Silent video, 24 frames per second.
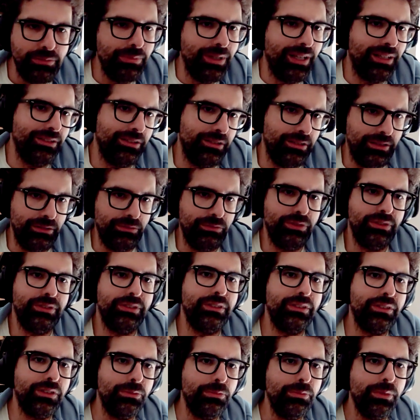email delivery
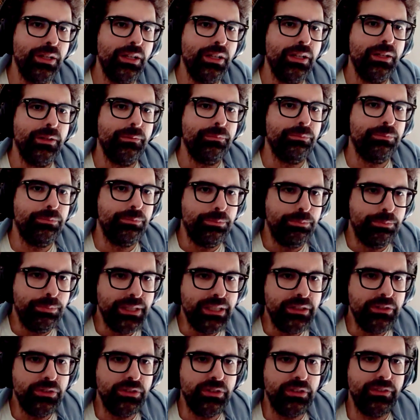system
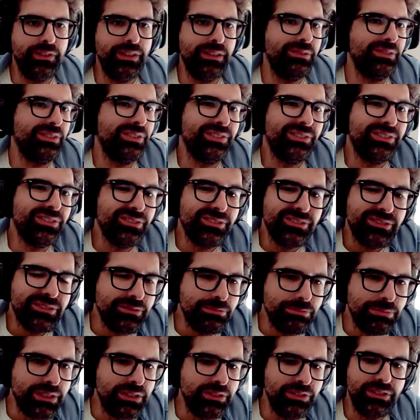because of it,
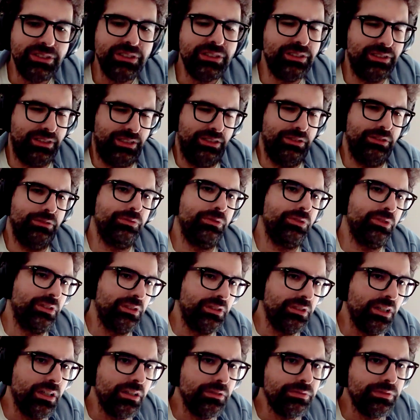because it's kind of good
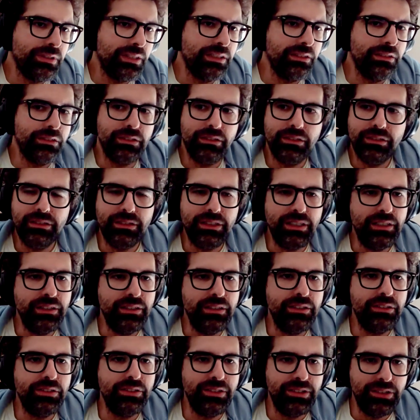enough and
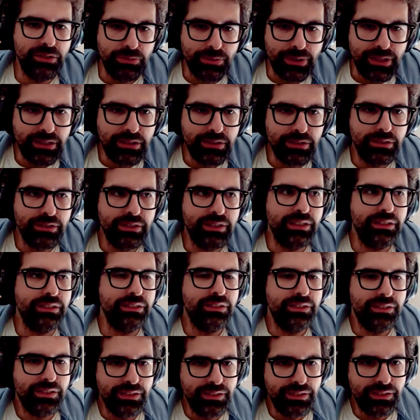it's integrated and
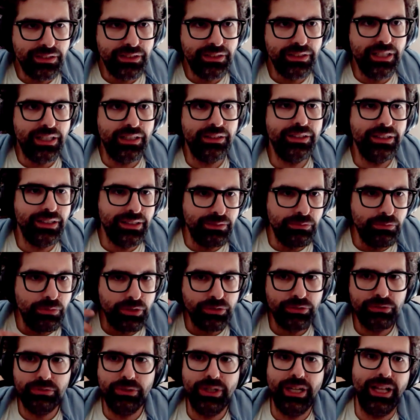it's easy. And they
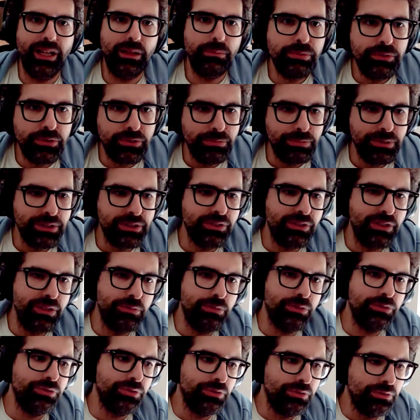want to help you because they
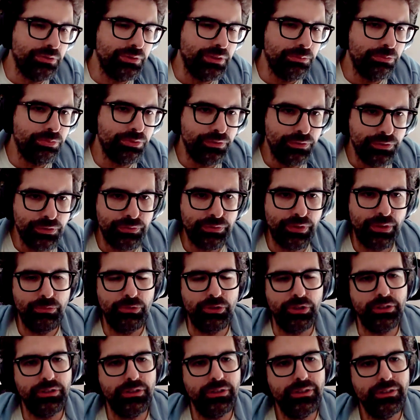want you to improve your
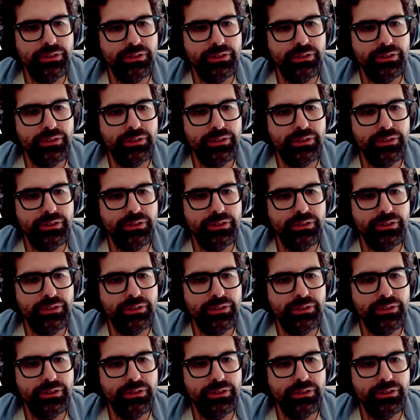framework.